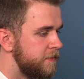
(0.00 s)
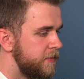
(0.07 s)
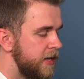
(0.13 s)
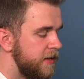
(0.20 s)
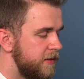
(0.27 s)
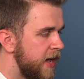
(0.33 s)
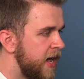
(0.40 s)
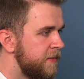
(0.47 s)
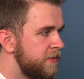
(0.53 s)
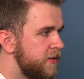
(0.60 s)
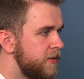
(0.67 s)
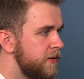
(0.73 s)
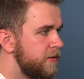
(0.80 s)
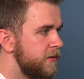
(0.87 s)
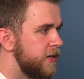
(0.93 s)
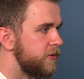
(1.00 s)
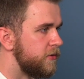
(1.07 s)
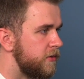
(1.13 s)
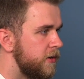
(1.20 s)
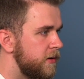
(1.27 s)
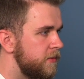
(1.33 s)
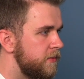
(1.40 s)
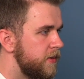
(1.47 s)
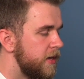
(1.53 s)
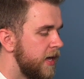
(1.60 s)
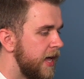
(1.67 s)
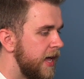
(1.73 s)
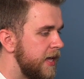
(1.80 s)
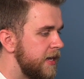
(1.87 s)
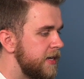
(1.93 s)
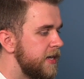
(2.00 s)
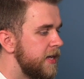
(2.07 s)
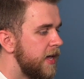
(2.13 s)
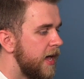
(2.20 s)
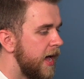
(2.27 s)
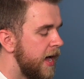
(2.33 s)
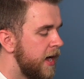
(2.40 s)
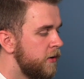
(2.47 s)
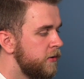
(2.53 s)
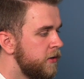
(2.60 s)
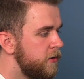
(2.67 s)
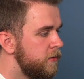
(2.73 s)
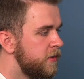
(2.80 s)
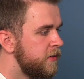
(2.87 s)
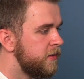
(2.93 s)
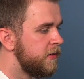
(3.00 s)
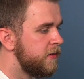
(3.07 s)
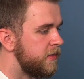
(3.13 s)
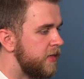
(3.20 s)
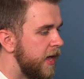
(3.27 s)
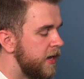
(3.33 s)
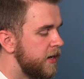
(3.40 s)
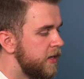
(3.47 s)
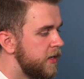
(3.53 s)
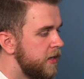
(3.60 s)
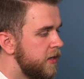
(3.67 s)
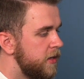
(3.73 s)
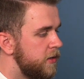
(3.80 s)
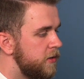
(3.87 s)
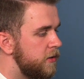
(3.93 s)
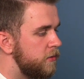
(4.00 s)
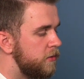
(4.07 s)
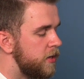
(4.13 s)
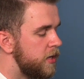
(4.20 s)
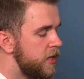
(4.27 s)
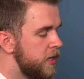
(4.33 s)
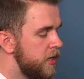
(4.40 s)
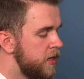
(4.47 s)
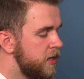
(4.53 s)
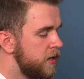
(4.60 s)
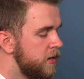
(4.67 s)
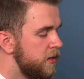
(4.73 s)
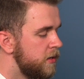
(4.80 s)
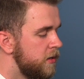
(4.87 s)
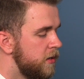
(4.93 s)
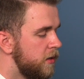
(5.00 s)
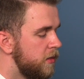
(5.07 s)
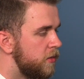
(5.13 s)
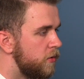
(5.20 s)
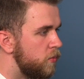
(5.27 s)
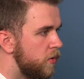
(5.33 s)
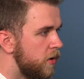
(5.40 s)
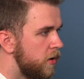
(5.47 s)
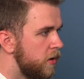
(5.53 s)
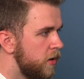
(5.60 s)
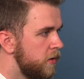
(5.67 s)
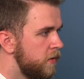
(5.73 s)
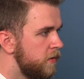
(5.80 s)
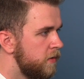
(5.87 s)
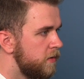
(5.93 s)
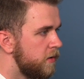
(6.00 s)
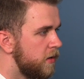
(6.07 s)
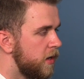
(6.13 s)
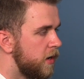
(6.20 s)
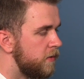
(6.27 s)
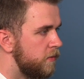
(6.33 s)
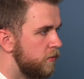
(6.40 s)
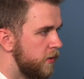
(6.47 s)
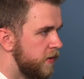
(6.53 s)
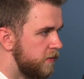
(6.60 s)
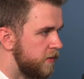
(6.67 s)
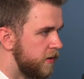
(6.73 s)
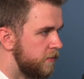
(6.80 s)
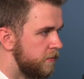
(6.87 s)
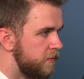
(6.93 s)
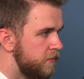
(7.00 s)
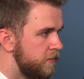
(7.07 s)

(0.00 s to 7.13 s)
It's absolutely true. And how do you resist that? You heed the words of wisdom.